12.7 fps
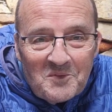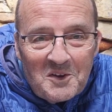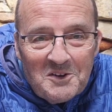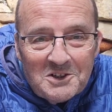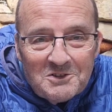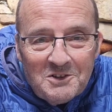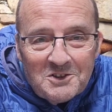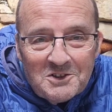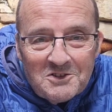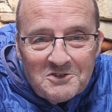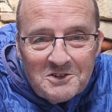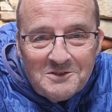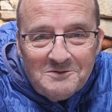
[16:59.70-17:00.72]
I think it's
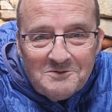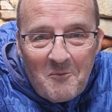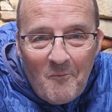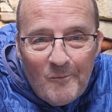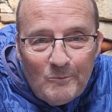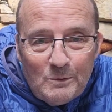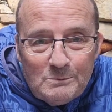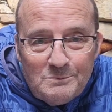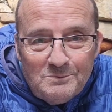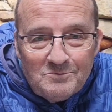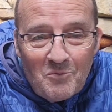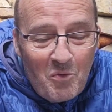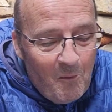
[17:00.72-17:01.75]
fantastic.
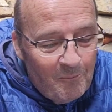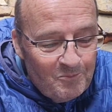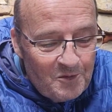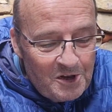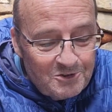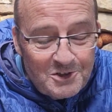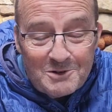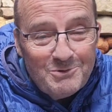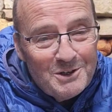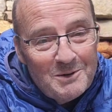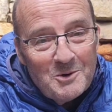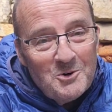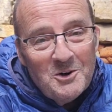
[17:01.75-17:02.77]
Yeah, it's just
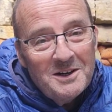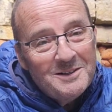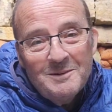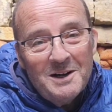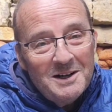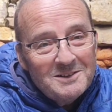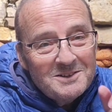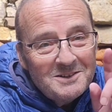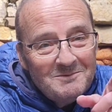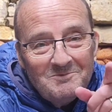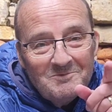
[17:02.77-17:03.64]
blown me away. And